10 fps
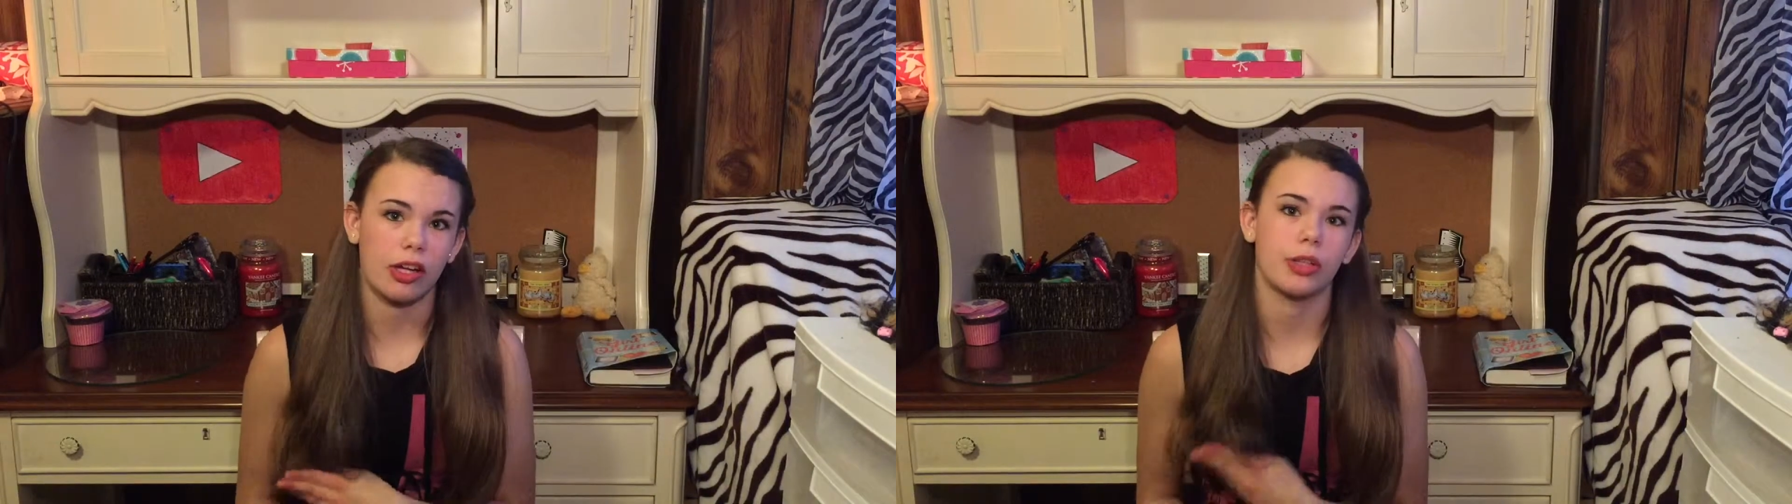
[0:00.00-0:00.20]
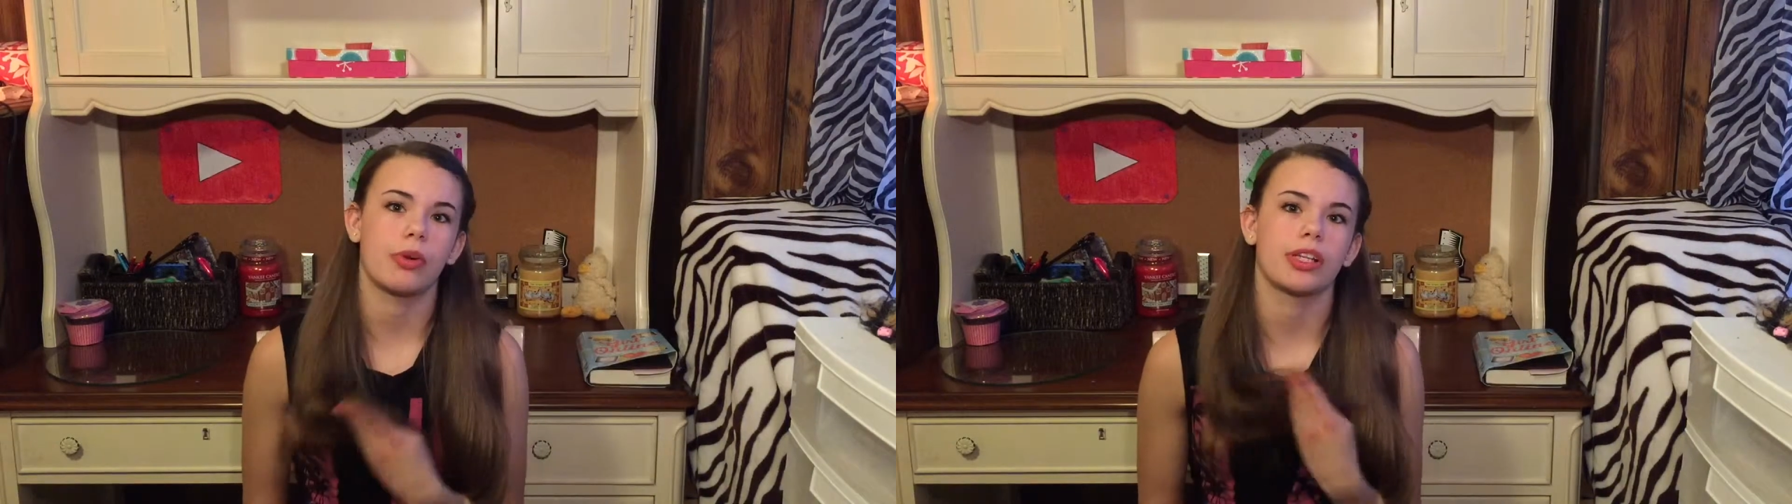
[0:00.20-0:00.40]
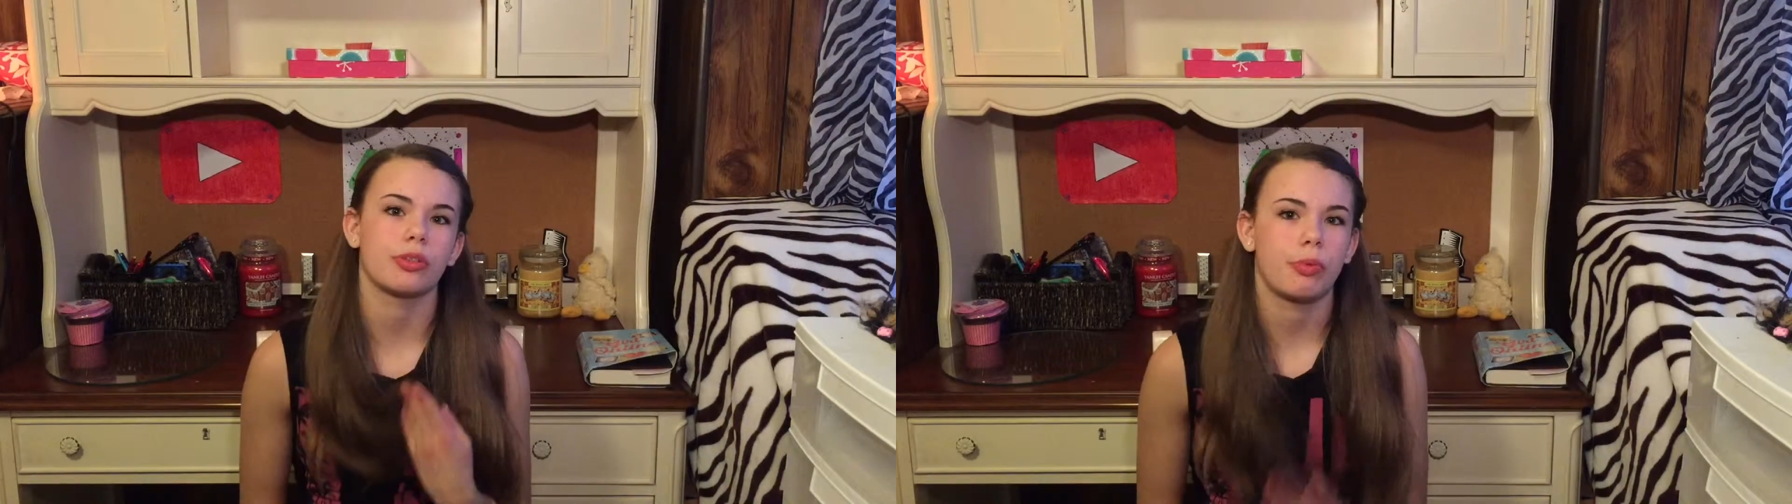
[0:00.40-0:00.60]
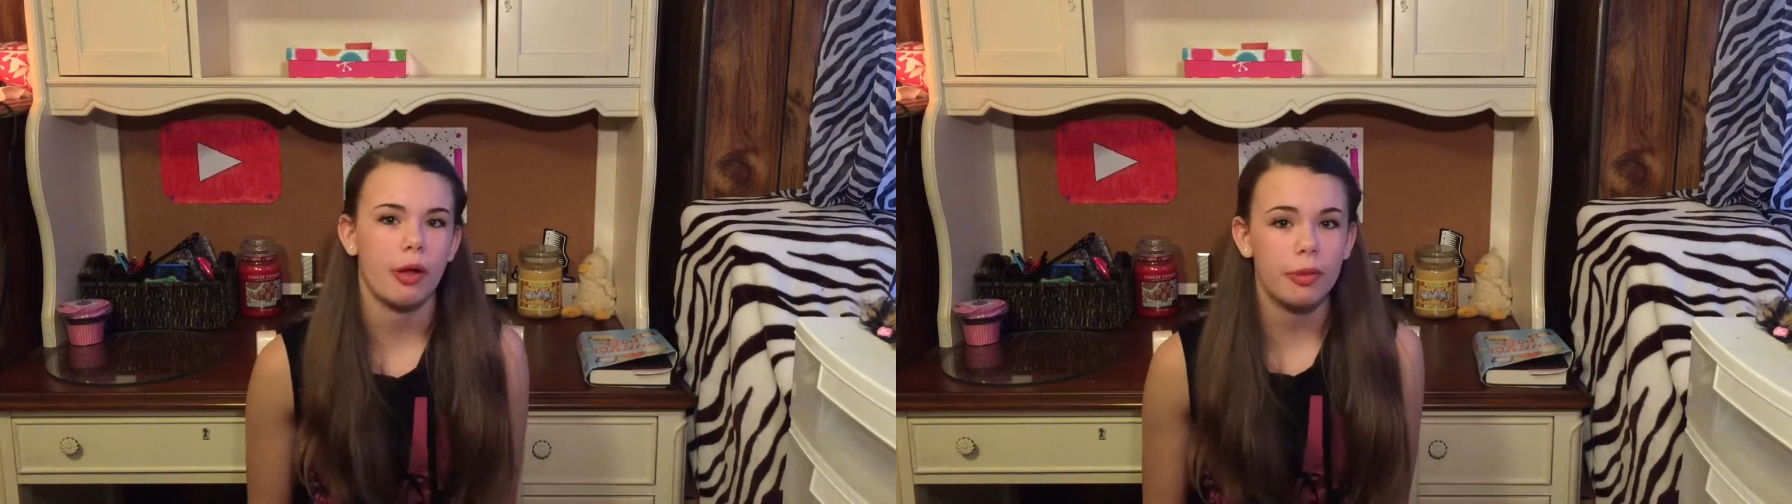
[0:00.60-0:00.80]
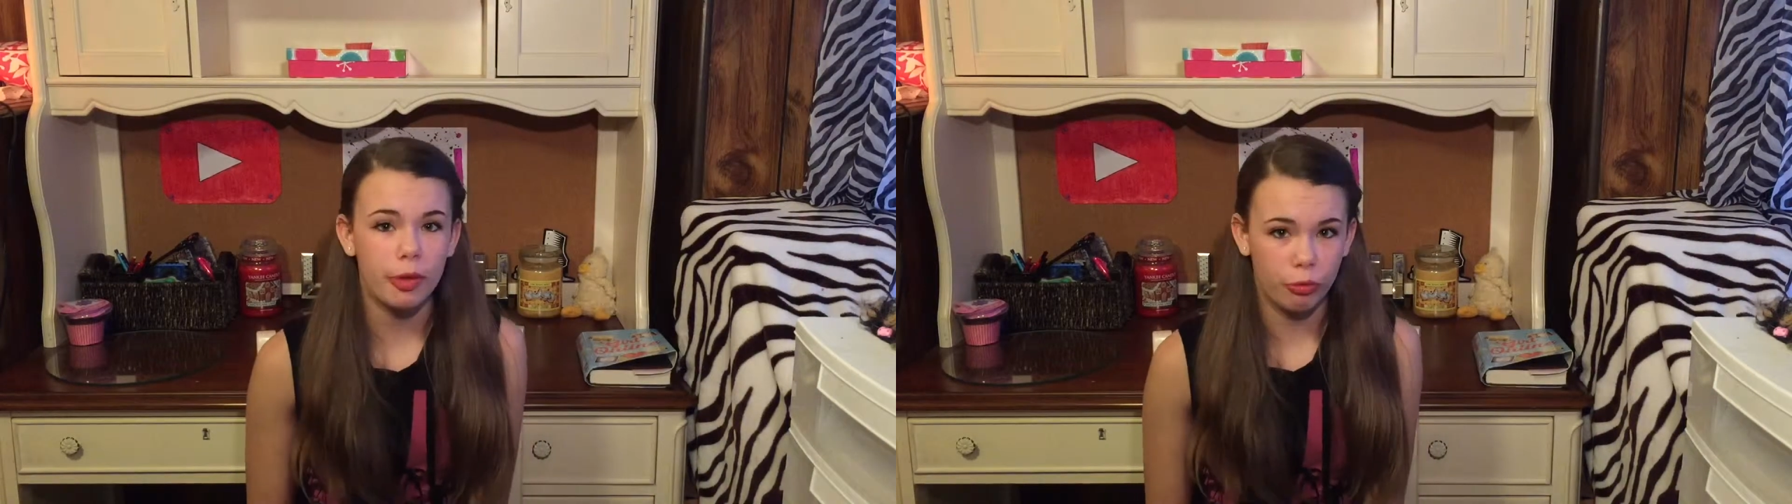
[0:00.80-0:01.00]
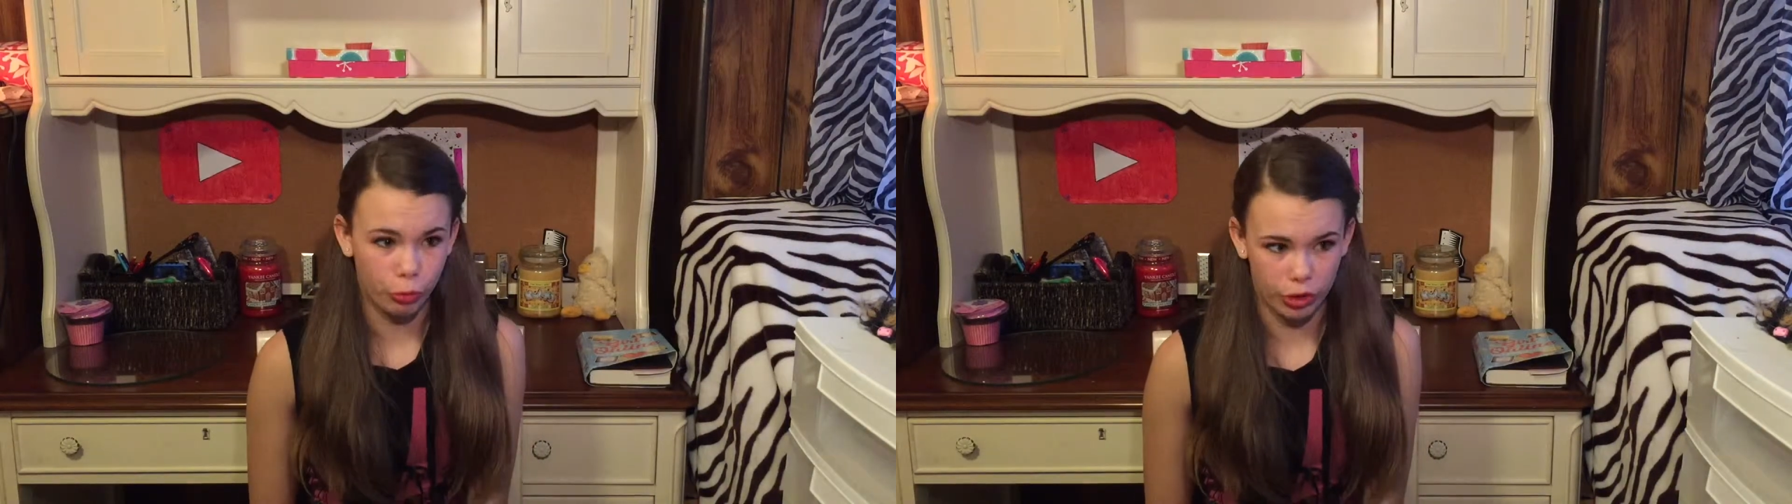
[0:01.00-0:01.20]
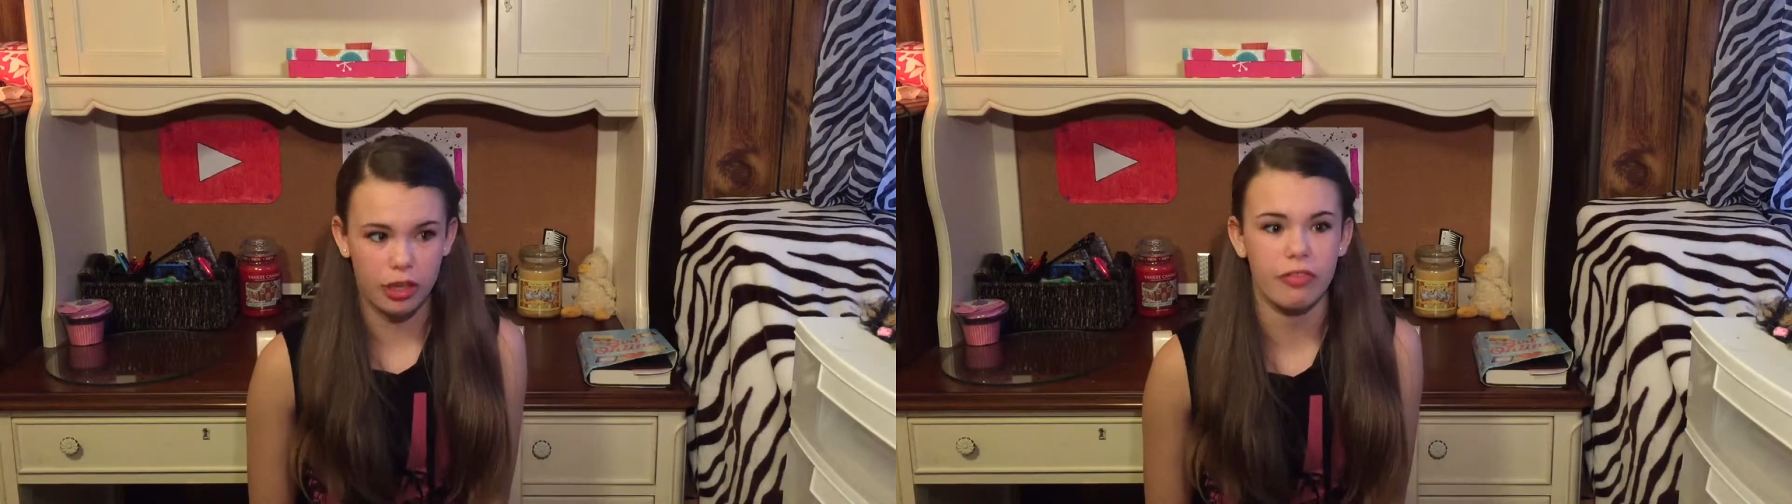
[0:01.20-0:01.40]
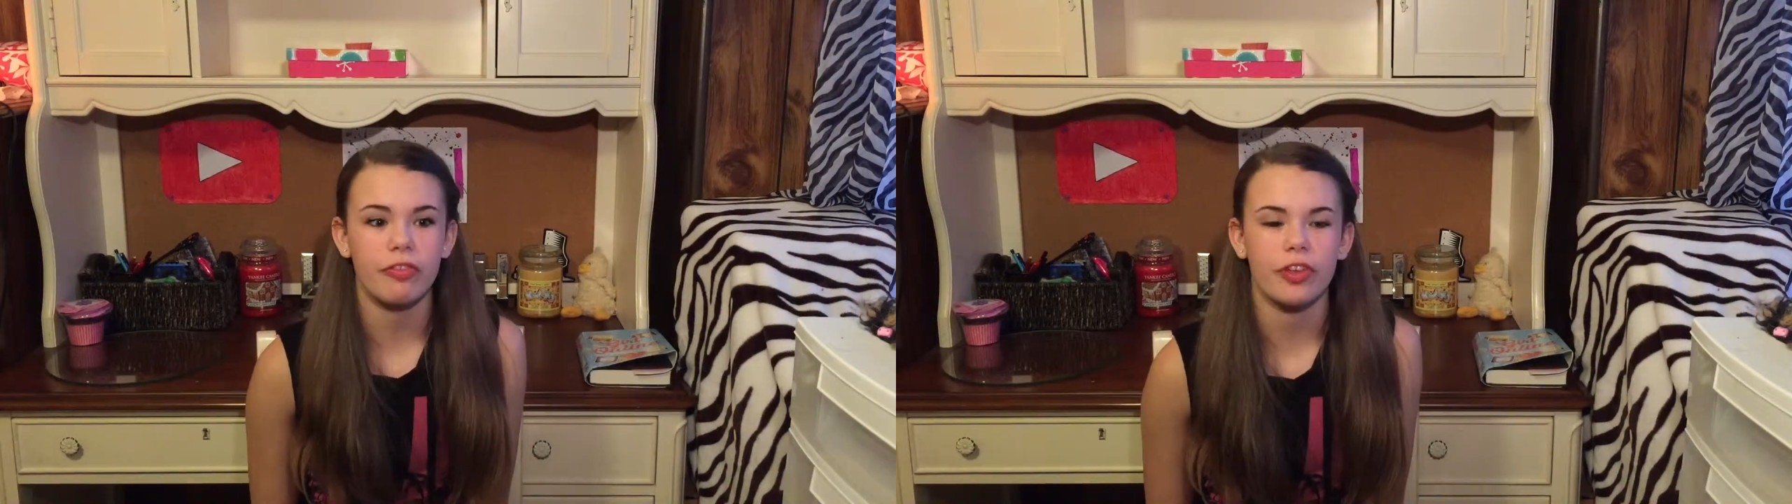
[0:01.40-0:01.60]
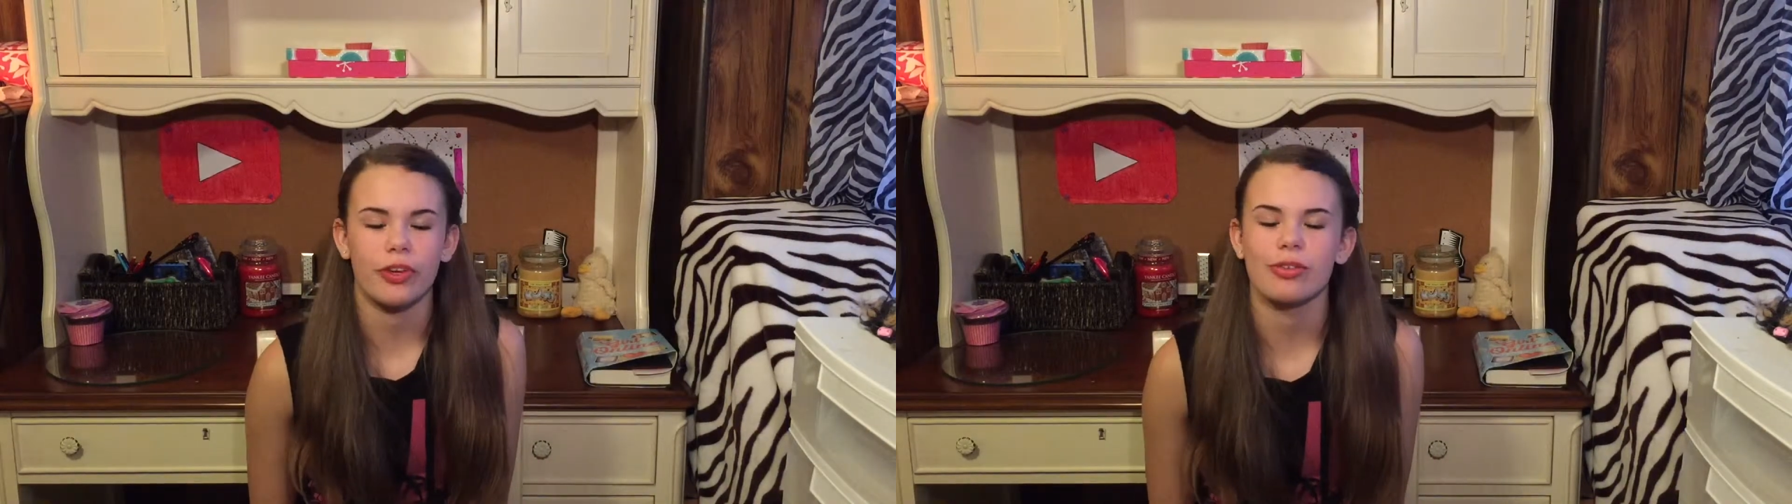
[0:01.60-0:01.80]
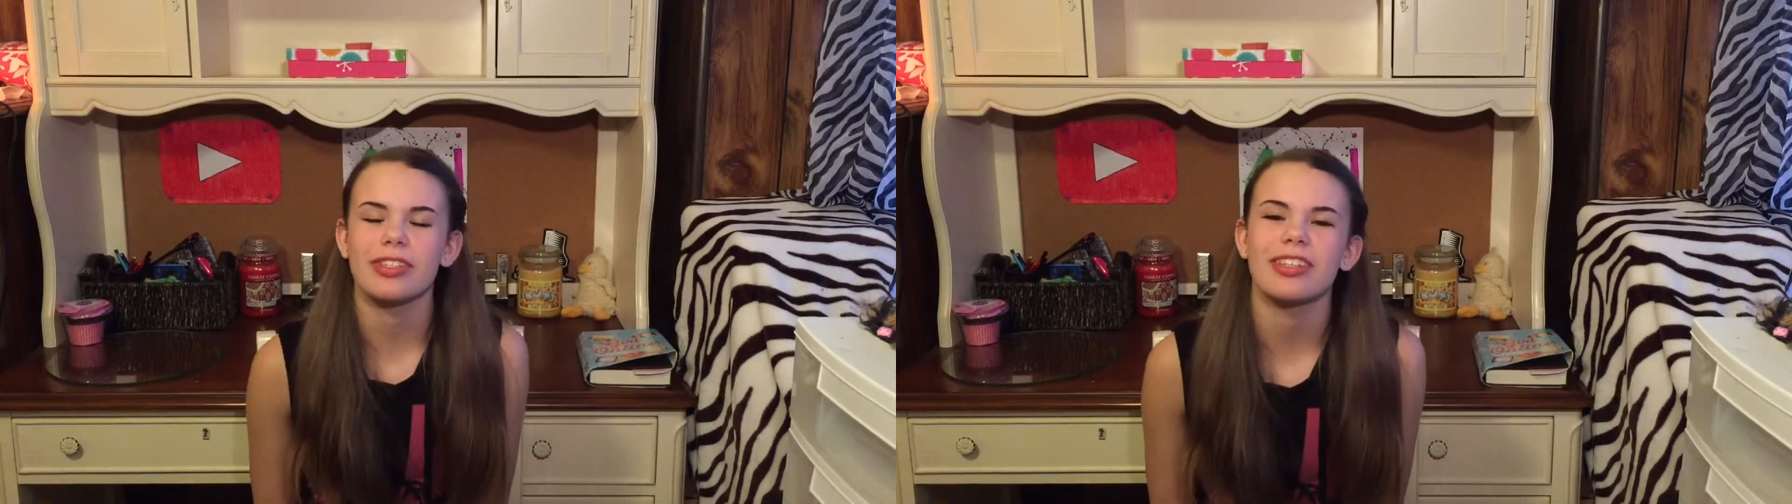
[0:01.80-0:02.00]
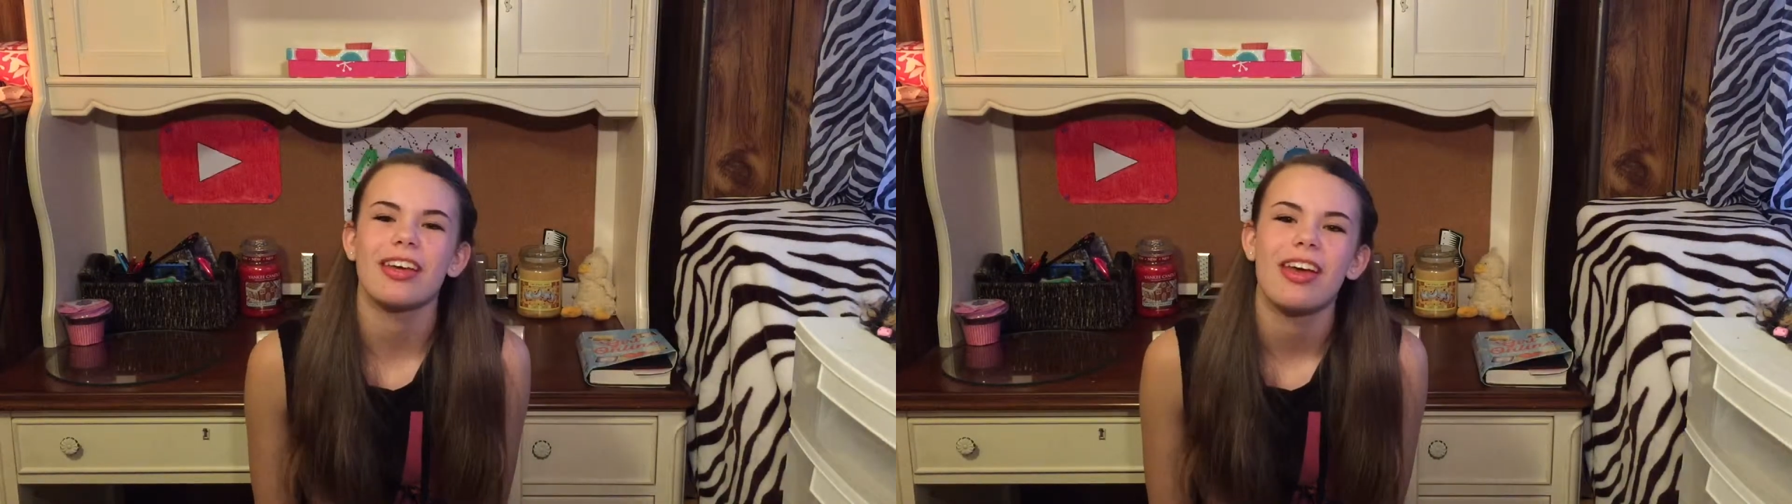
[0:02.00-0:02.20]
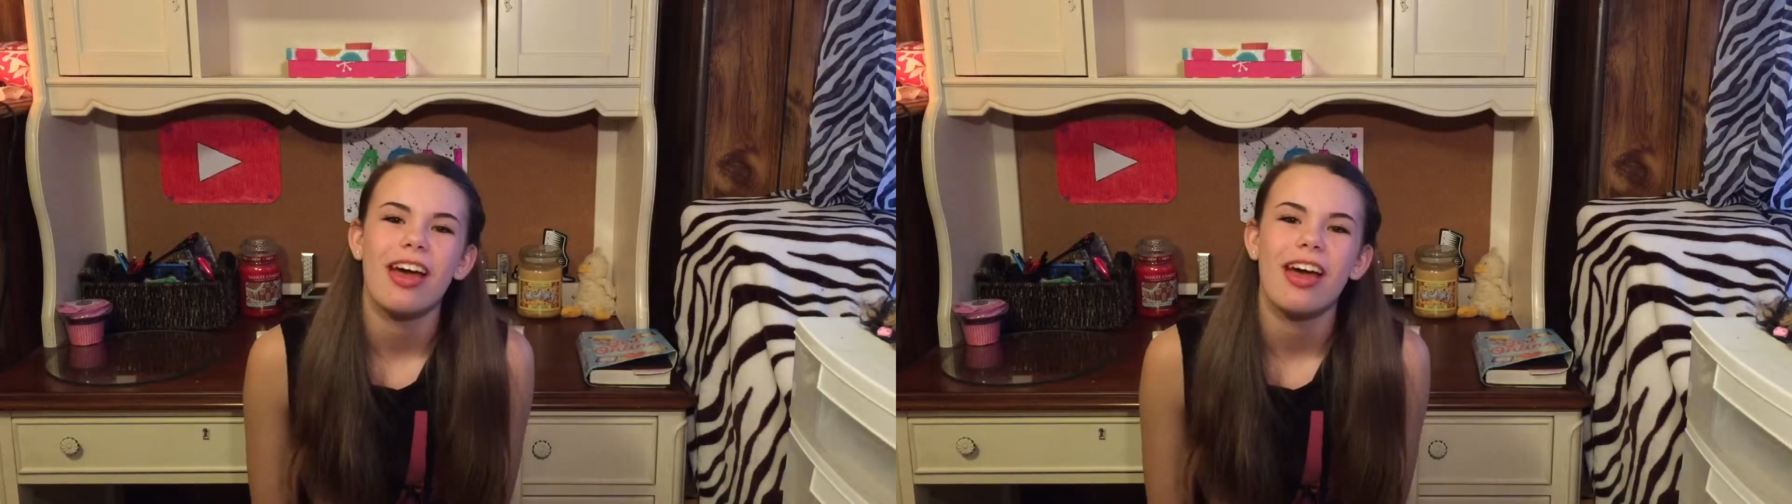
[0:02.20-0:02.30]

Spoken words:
otherwise you'll probably be really confused.